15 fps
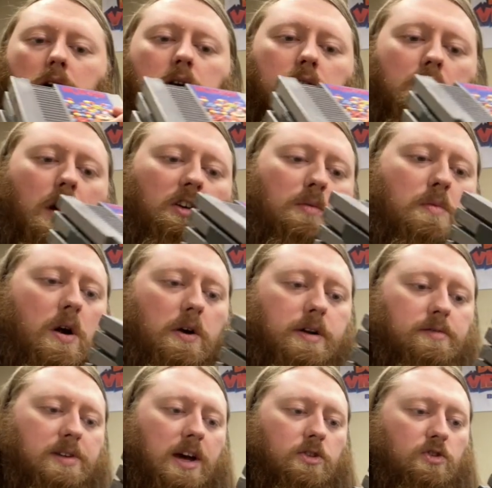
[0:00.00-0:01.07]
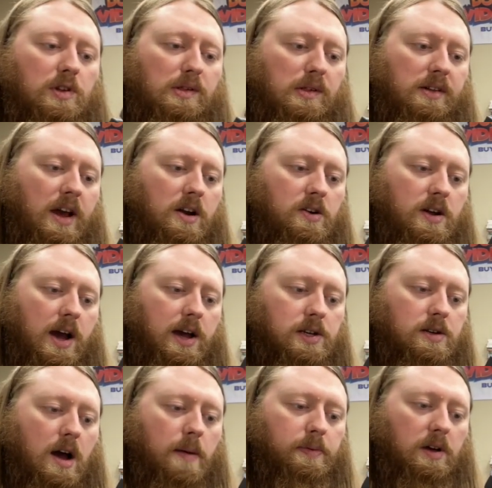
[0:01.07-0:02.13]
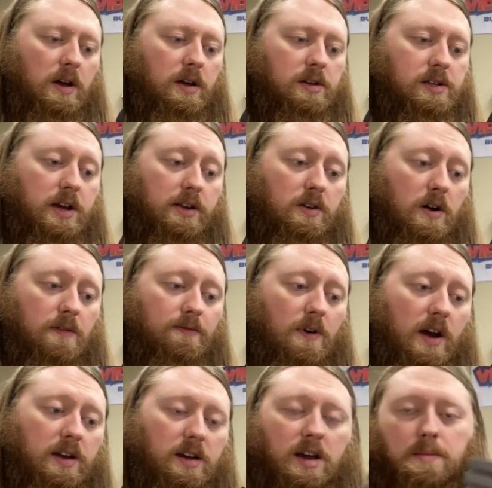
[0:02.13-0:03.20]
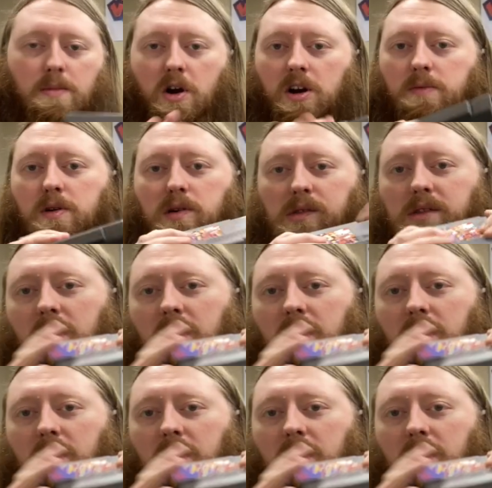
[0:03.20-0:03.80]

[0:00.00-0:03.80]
Dr. Mario, Tetris, Skate or Die, Top Gun, 10 Yard Fight, and Mario Bros.